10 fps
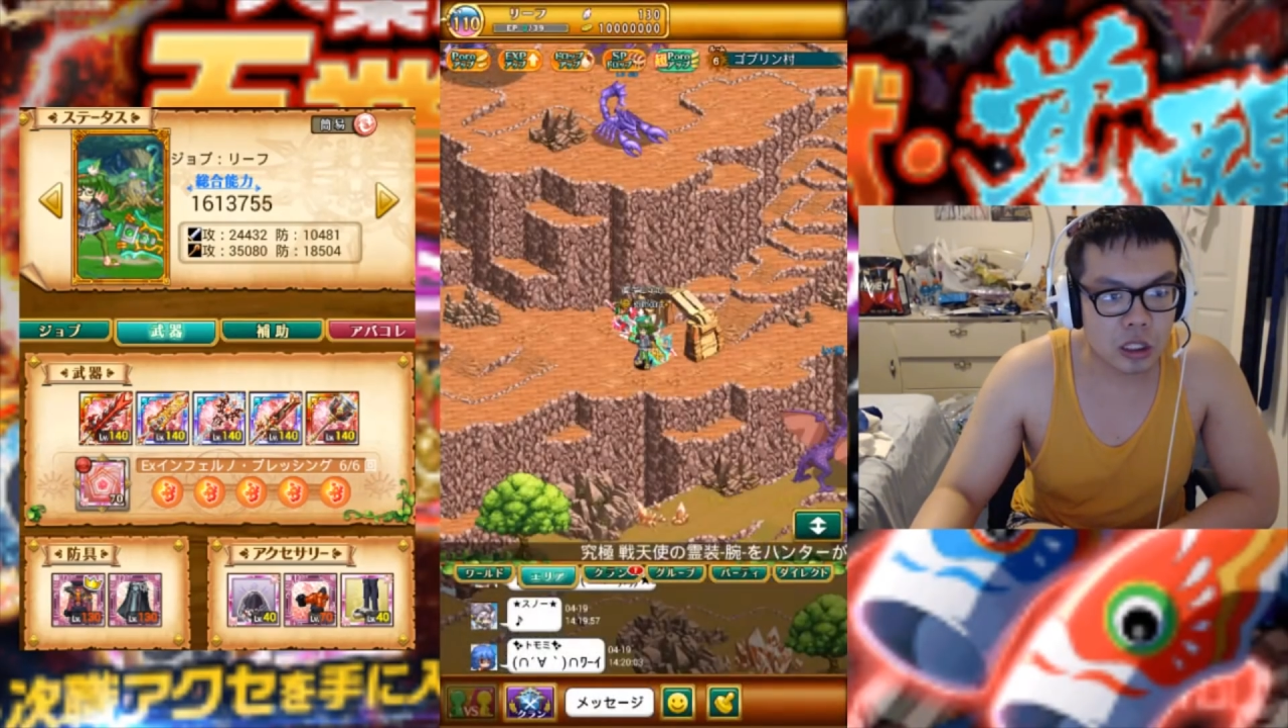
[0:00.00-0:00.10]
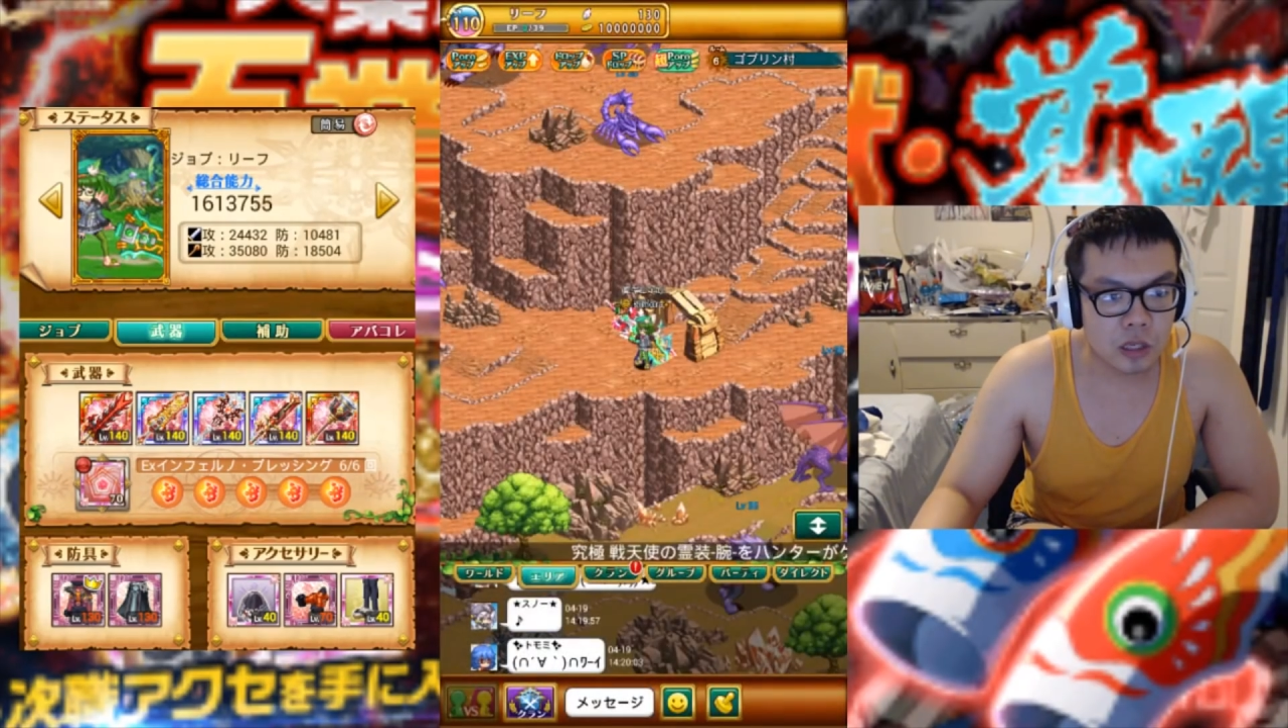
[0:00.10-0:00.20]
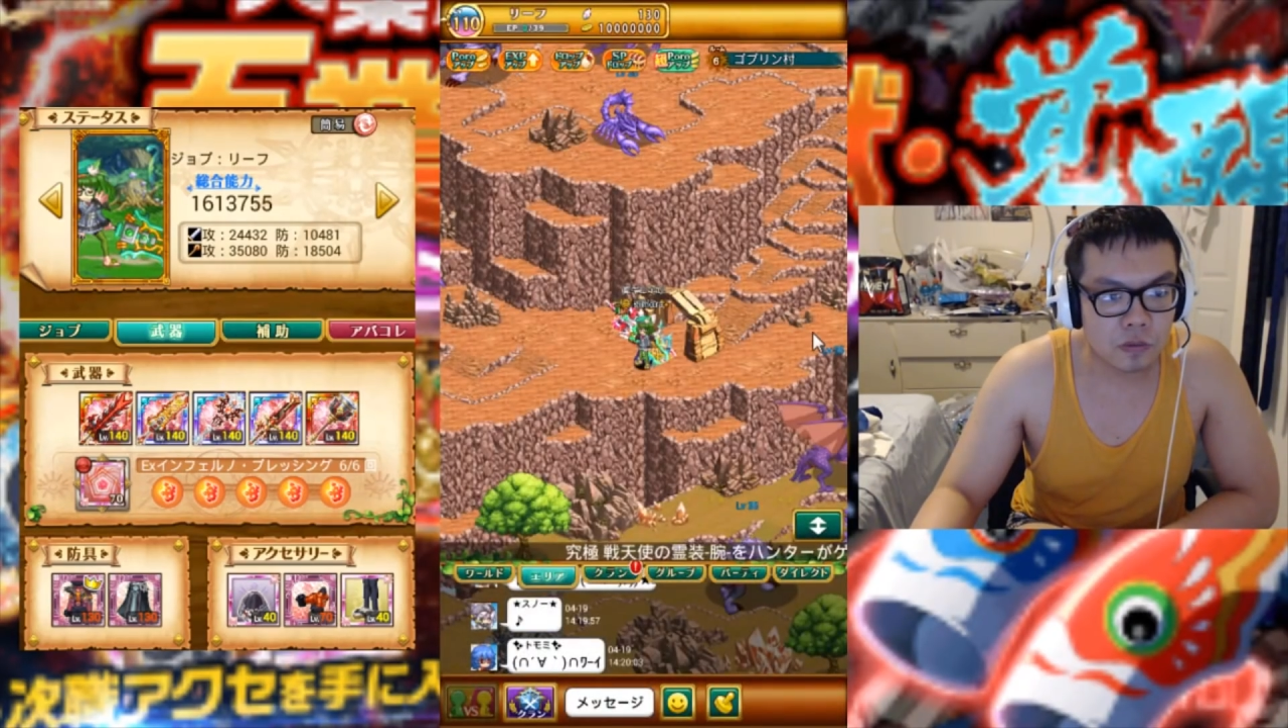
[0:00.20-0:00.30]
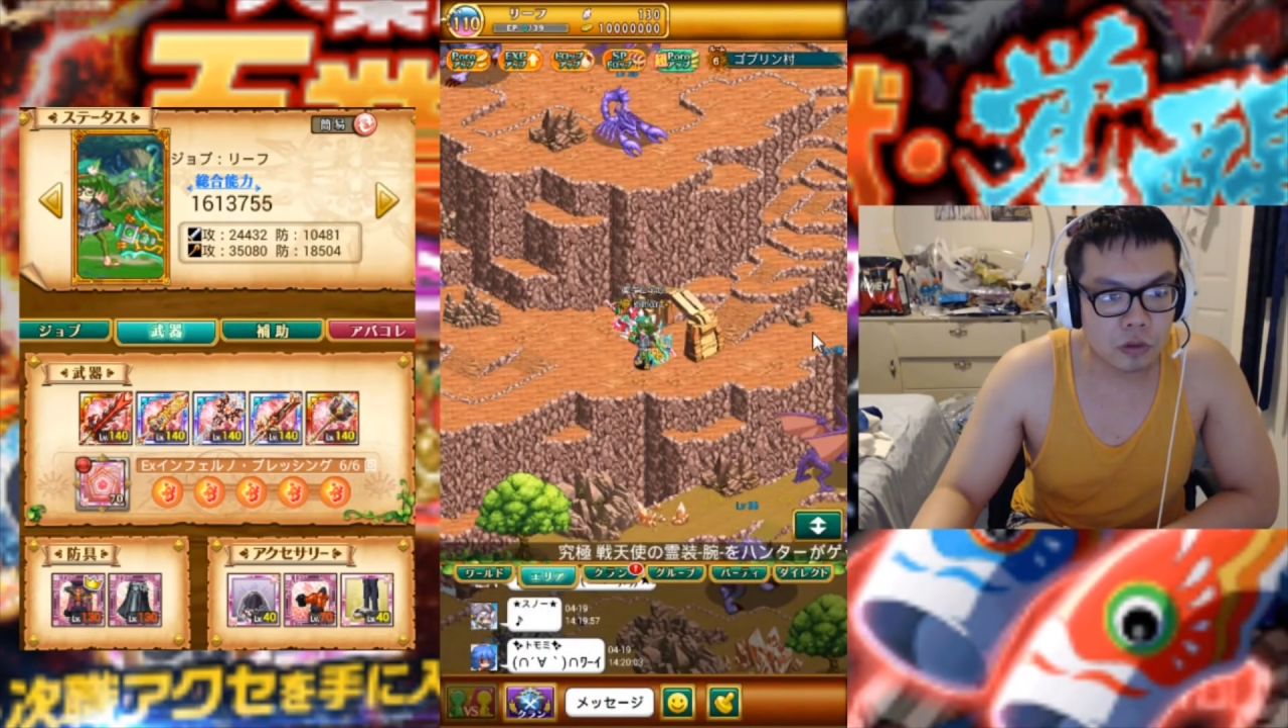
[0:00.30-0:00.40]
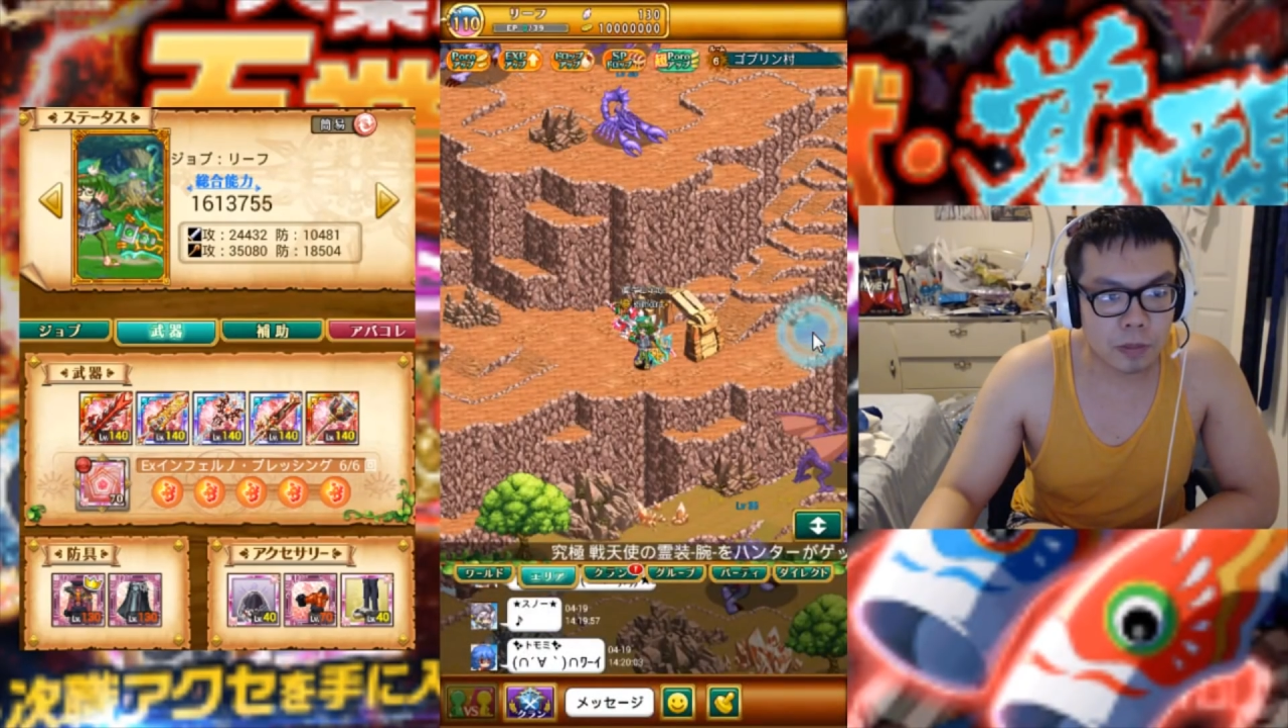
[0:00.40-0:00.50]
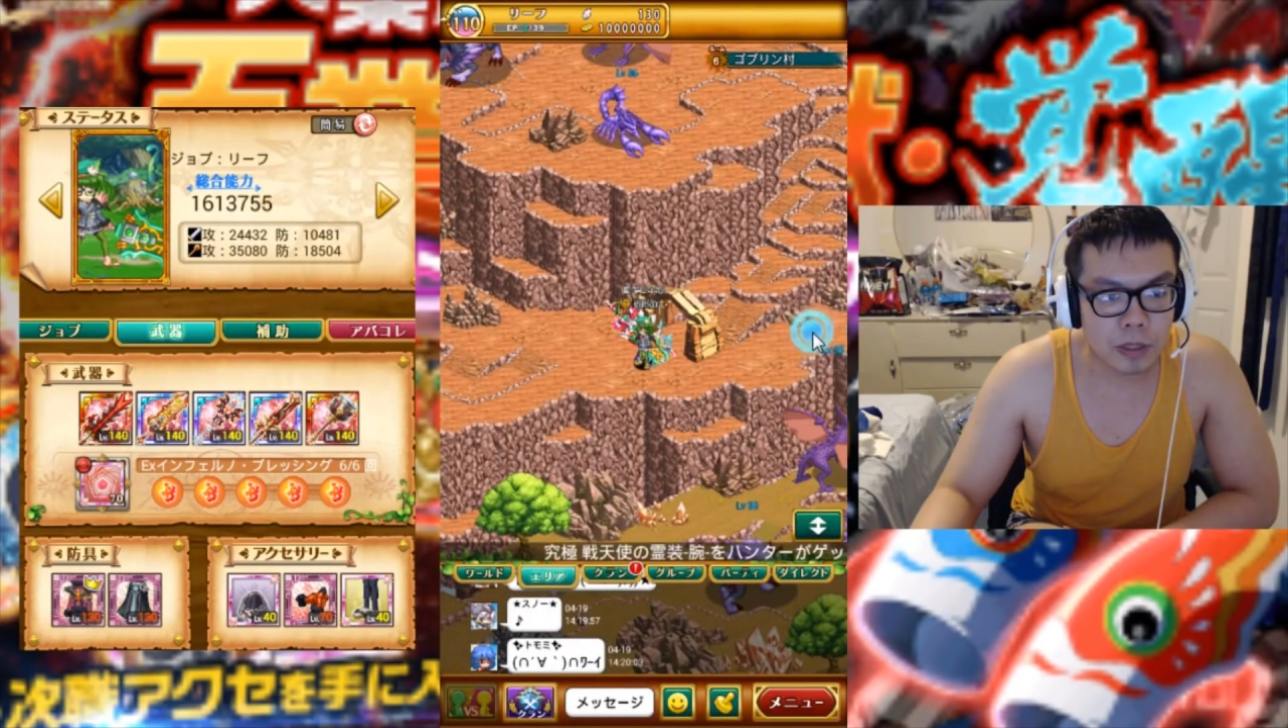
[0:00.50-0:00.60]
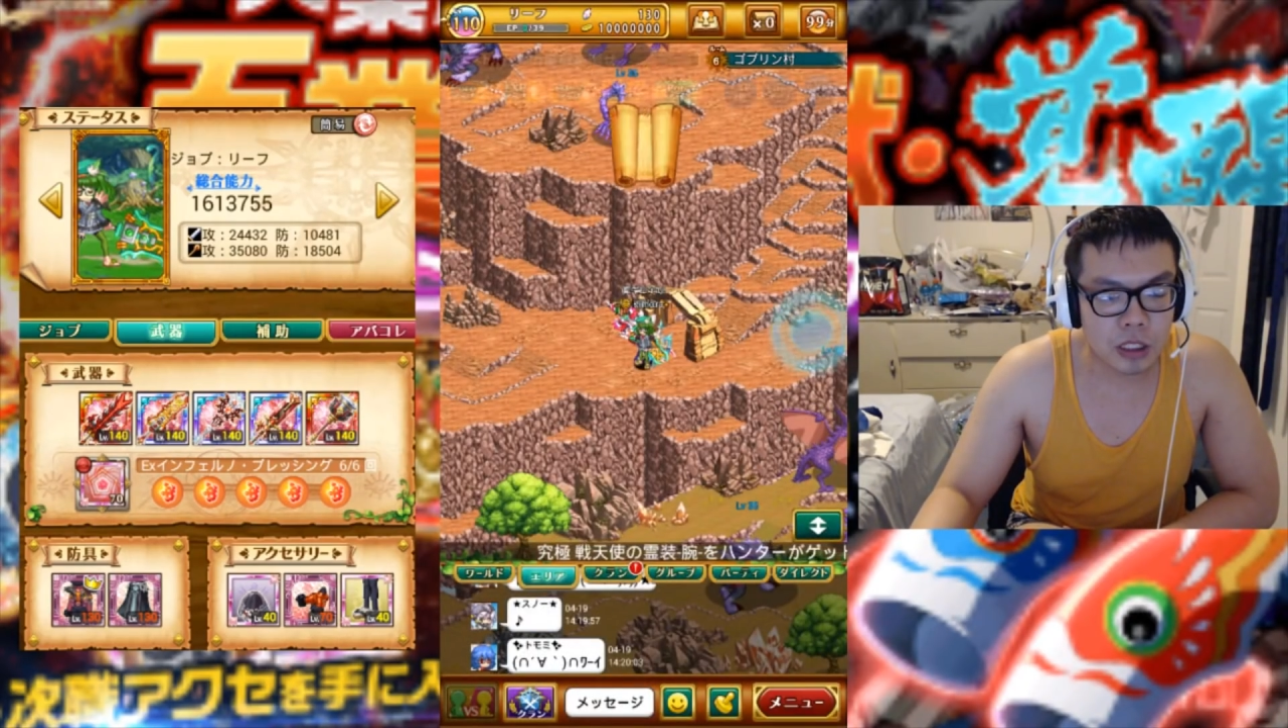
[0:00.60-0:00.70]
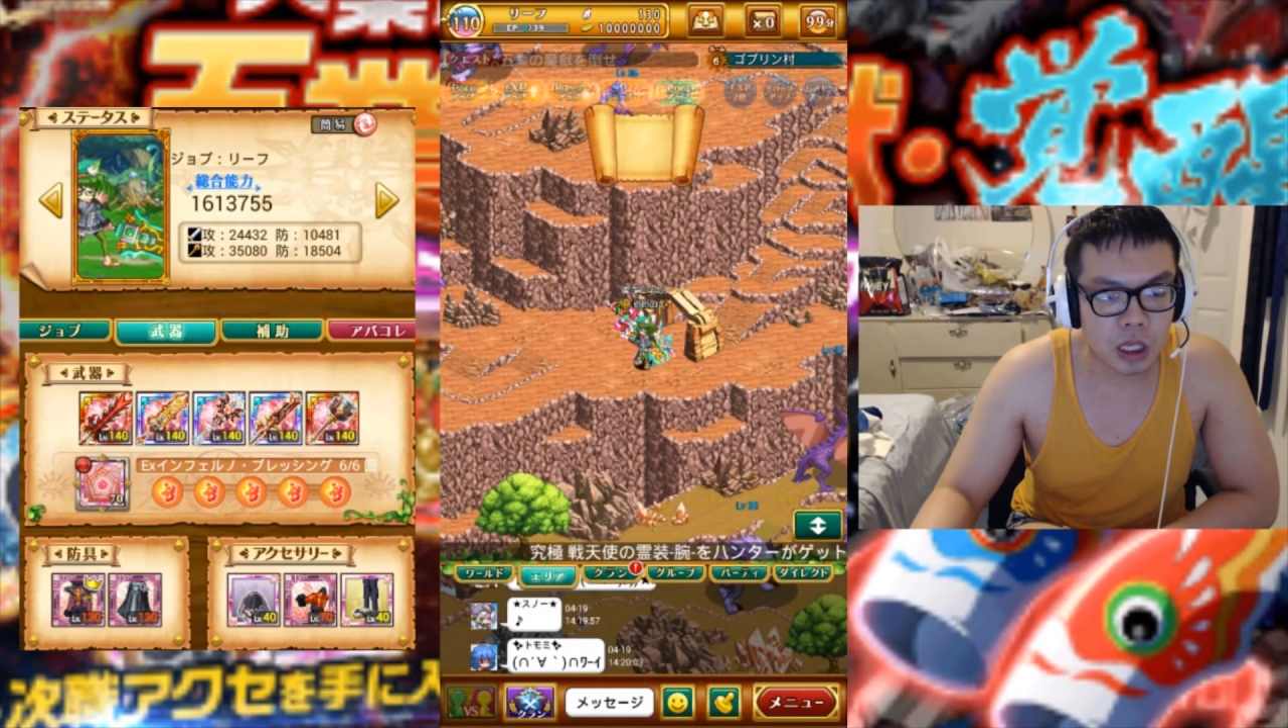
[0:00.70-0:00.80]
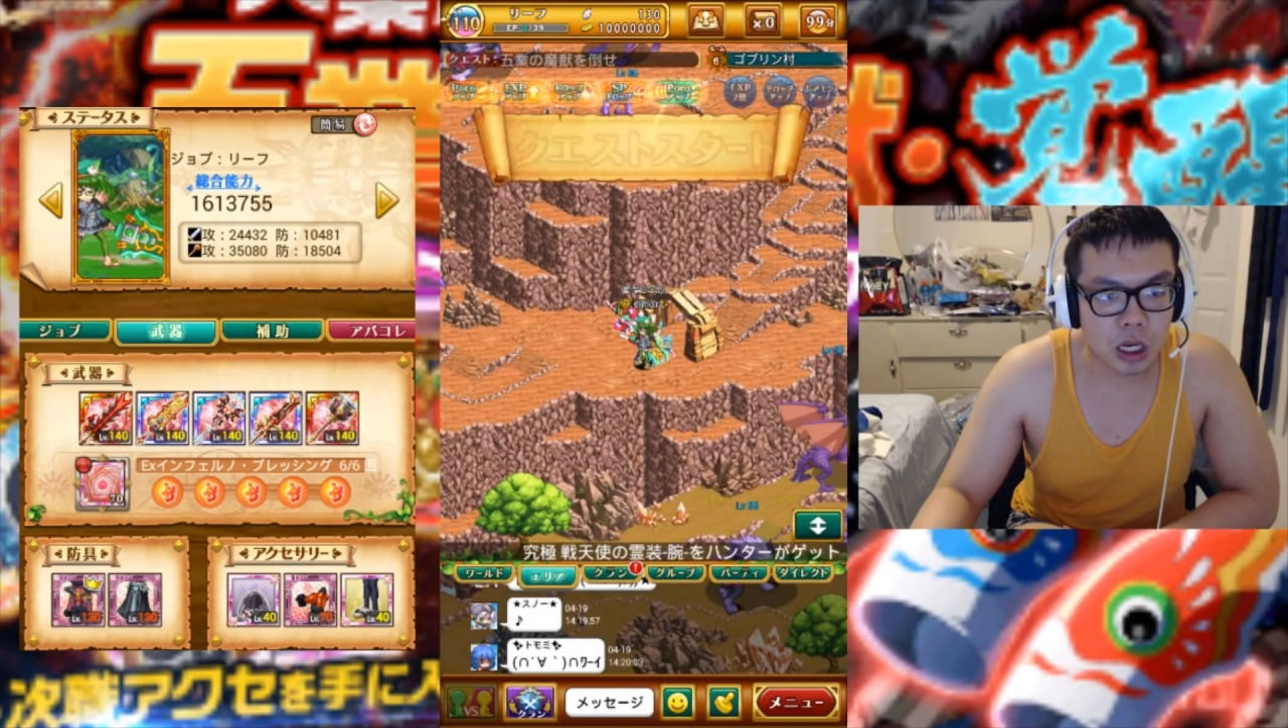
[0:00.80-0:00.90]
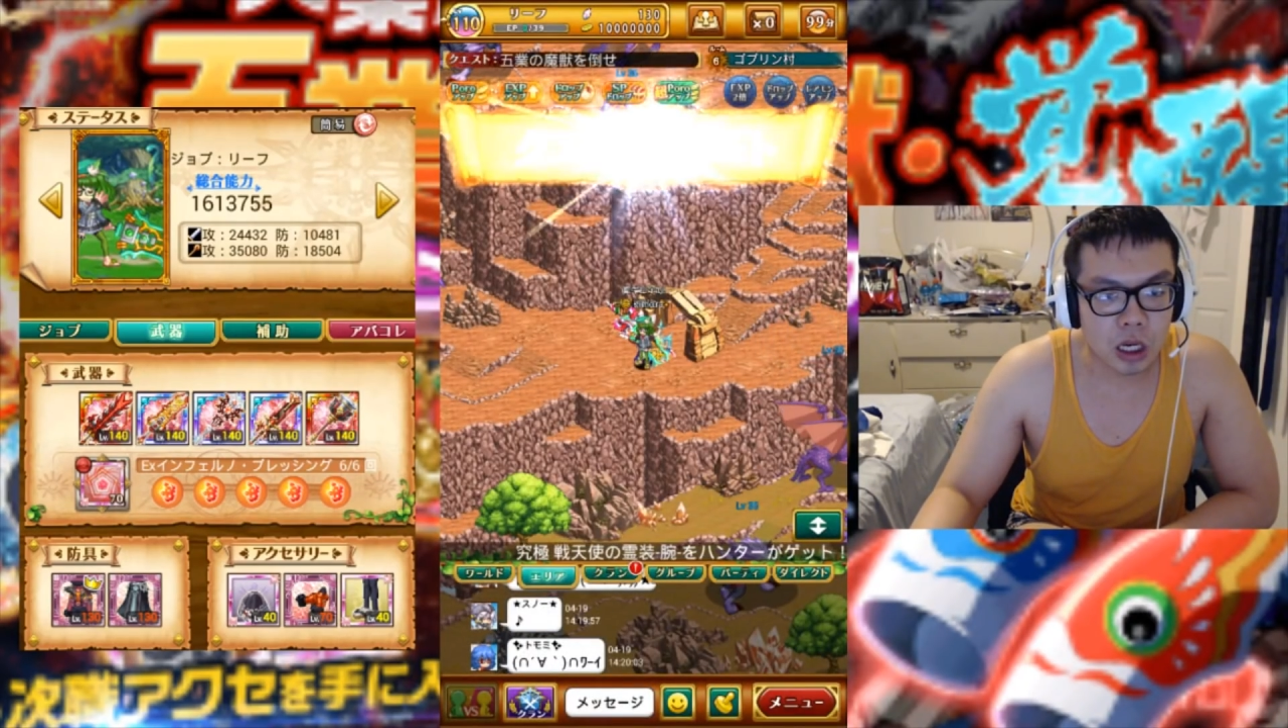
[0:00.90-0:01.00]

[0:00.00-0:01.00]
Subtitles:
tier 4 weapons,